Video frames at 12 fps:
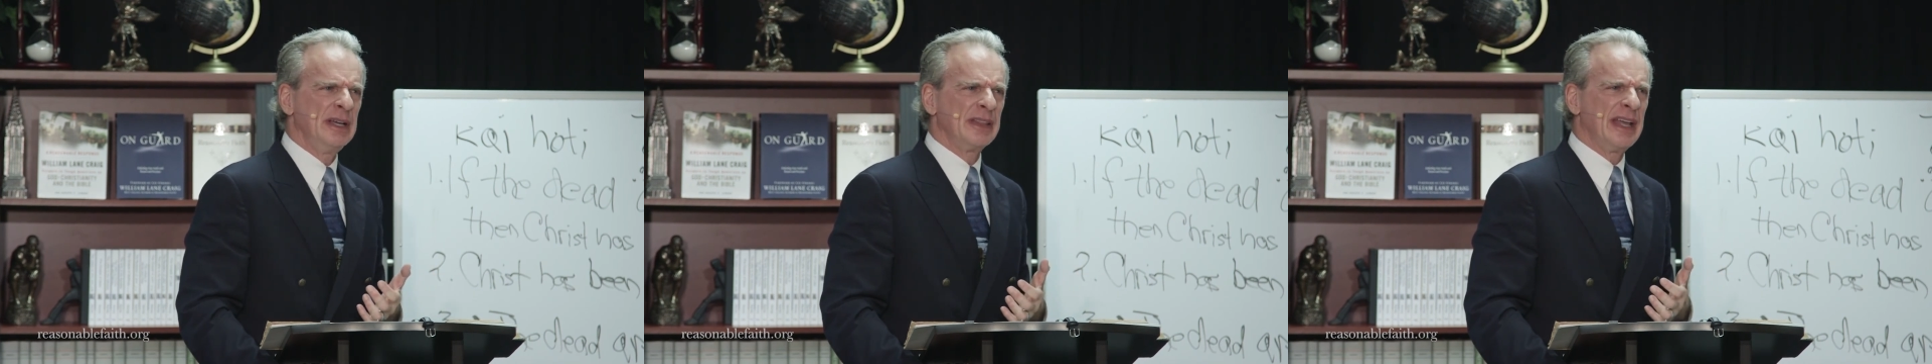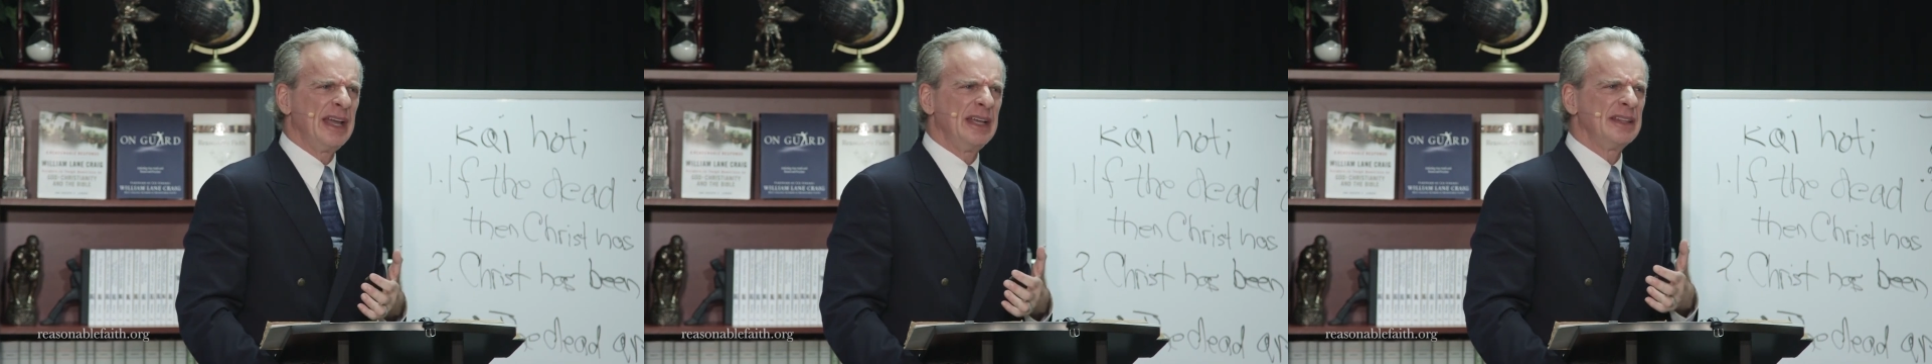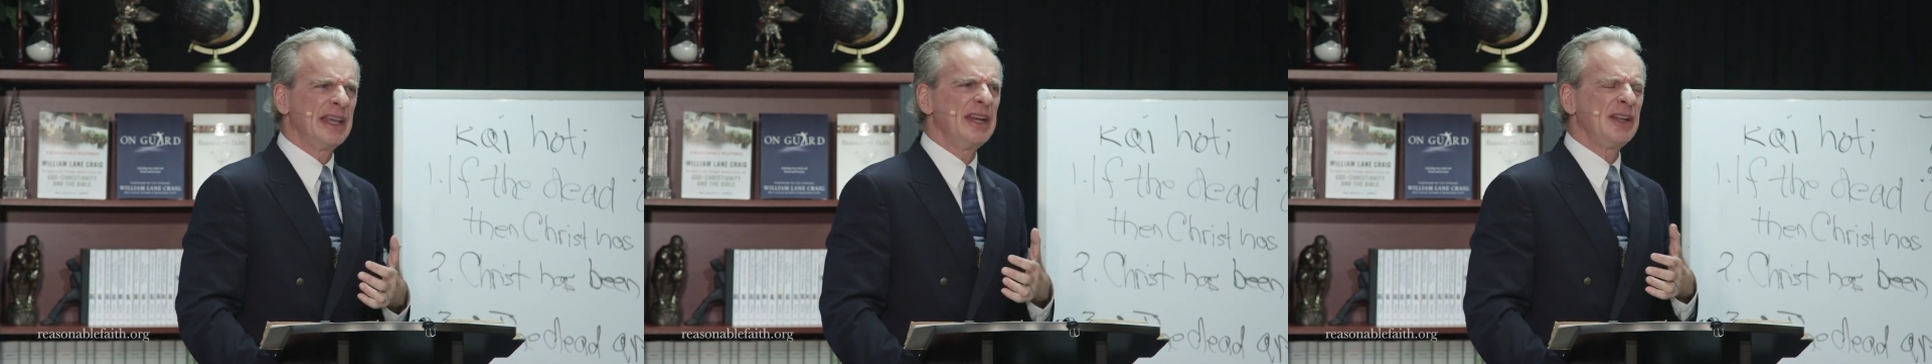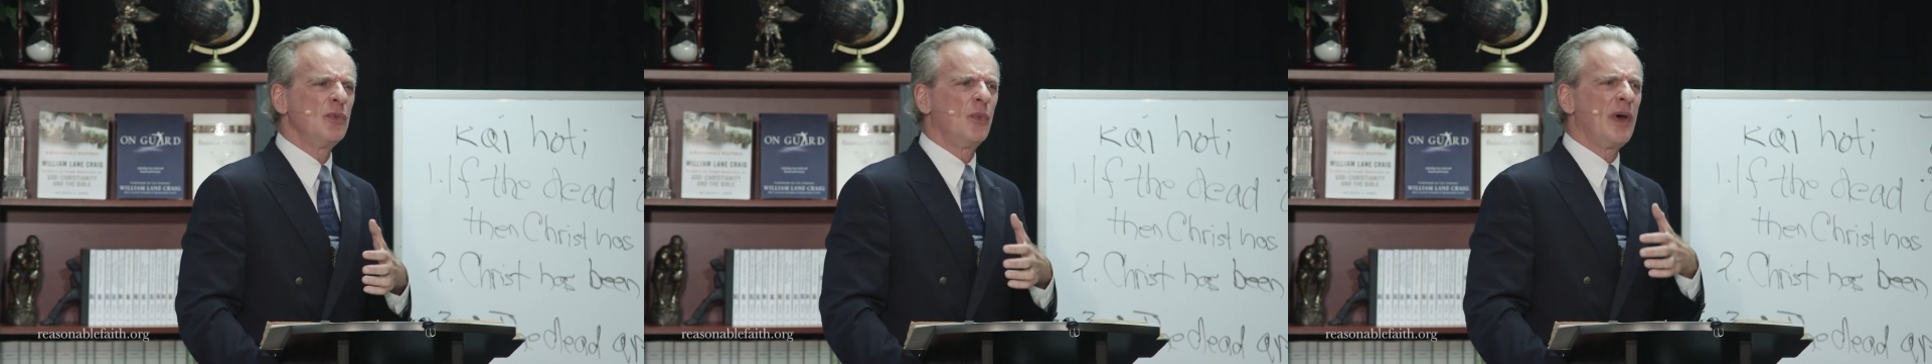They, they
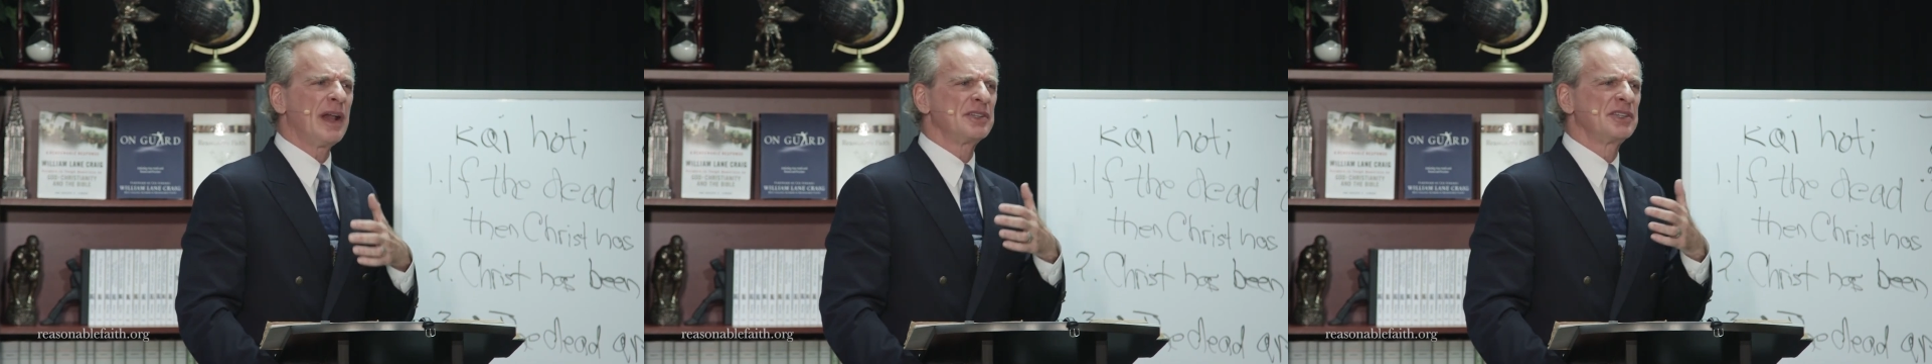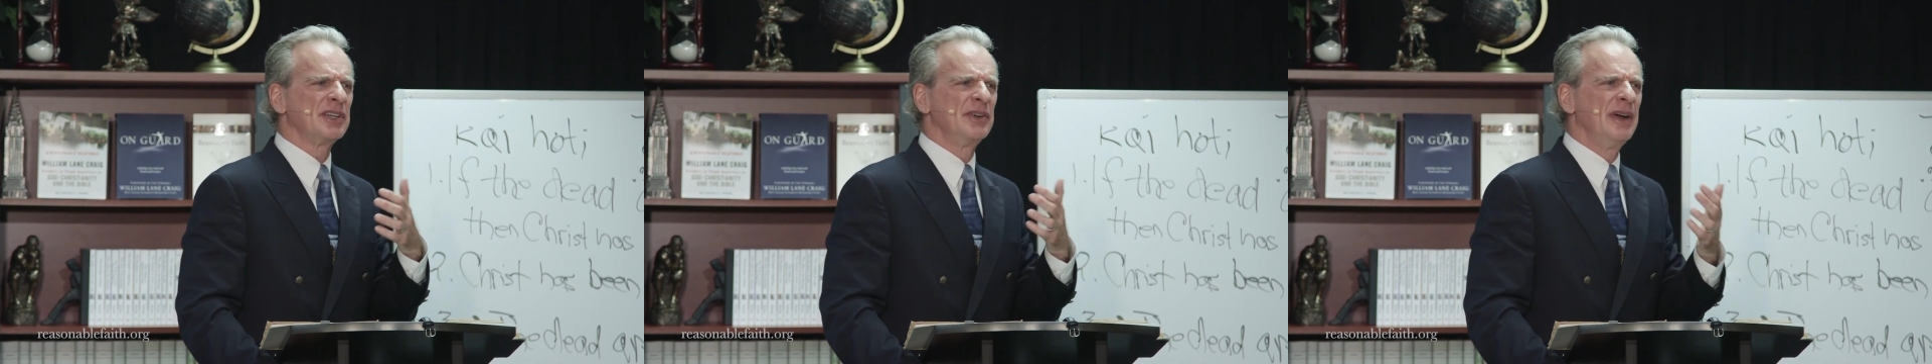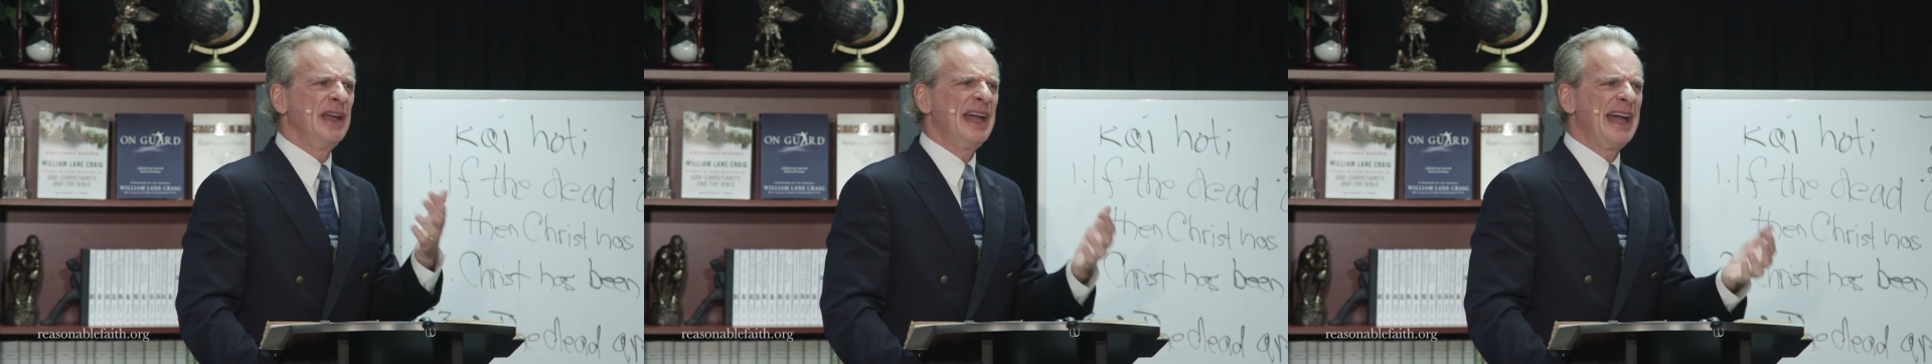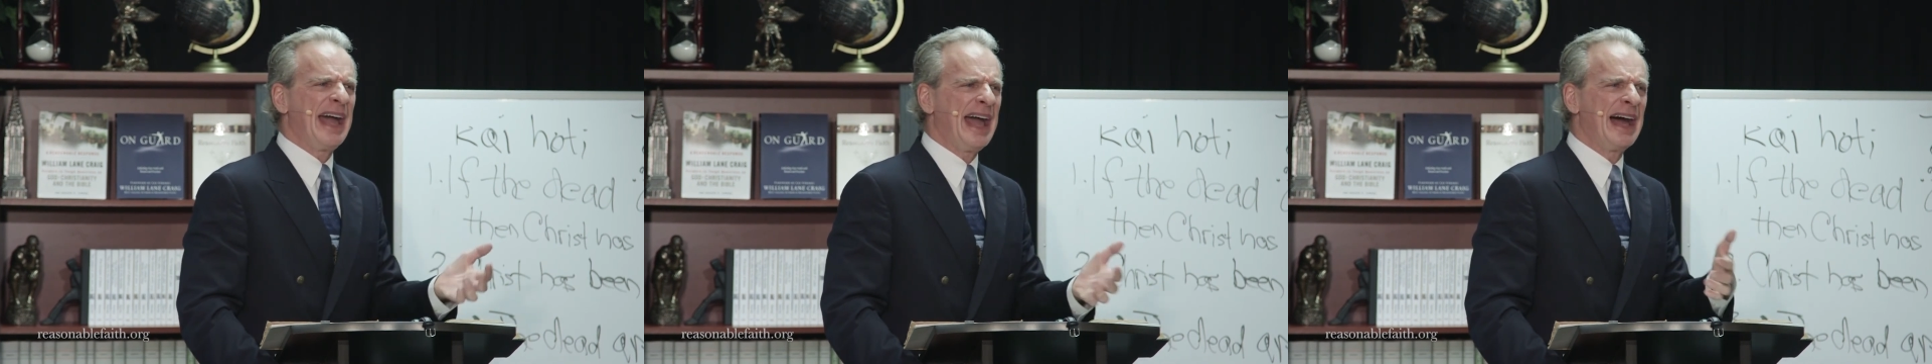didn't want to
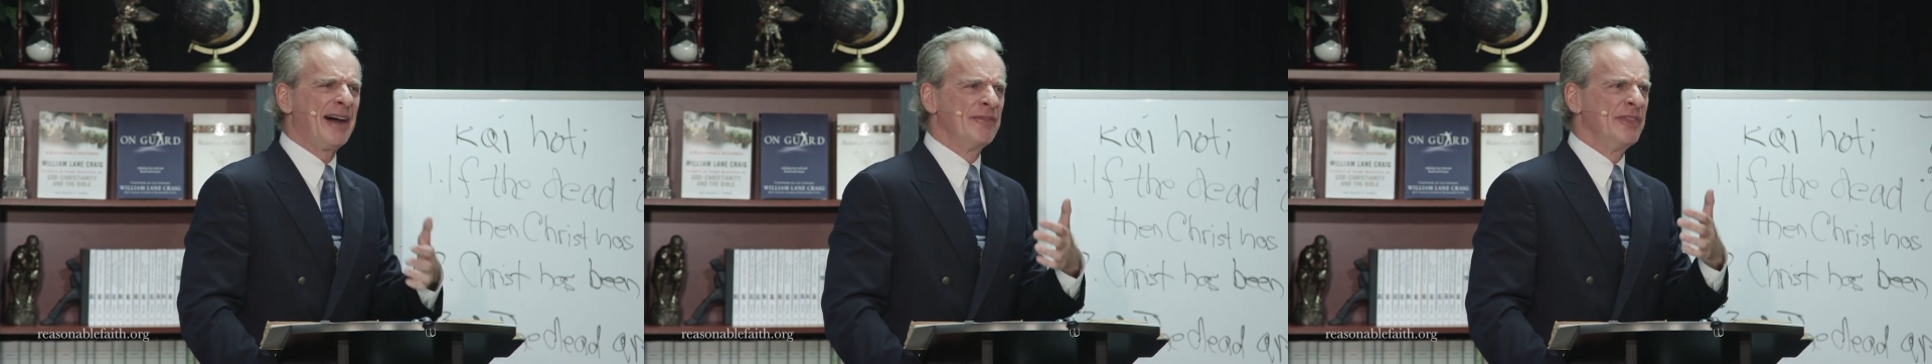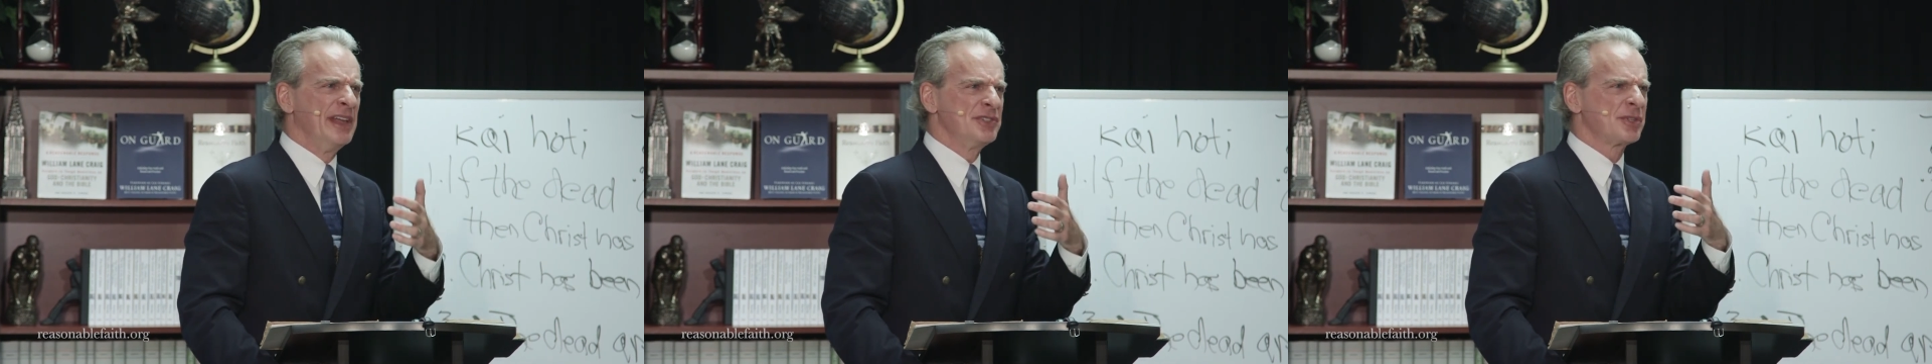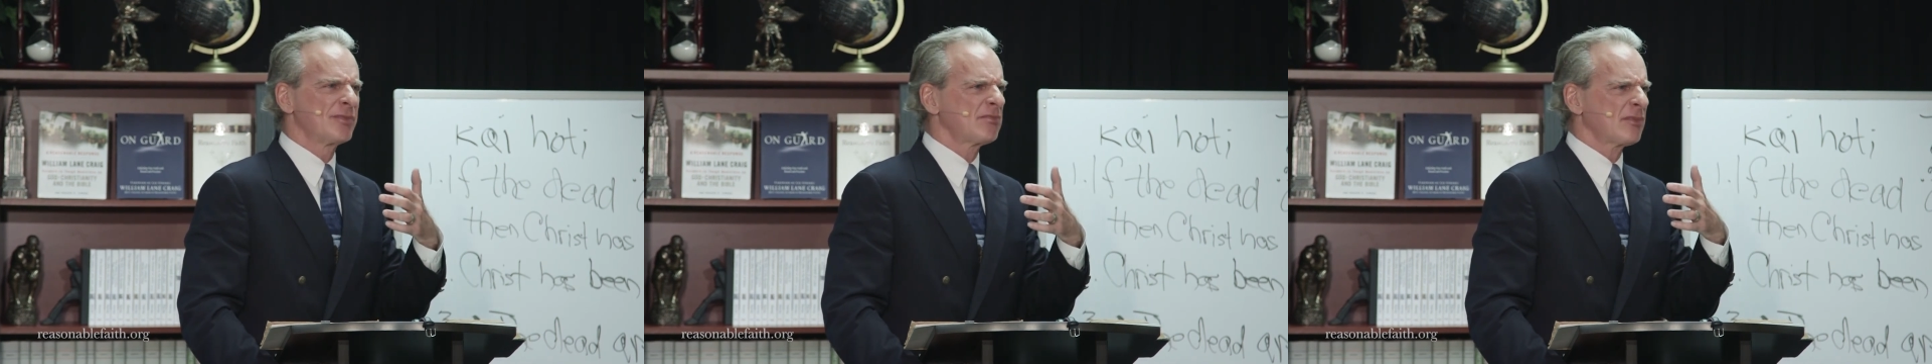have this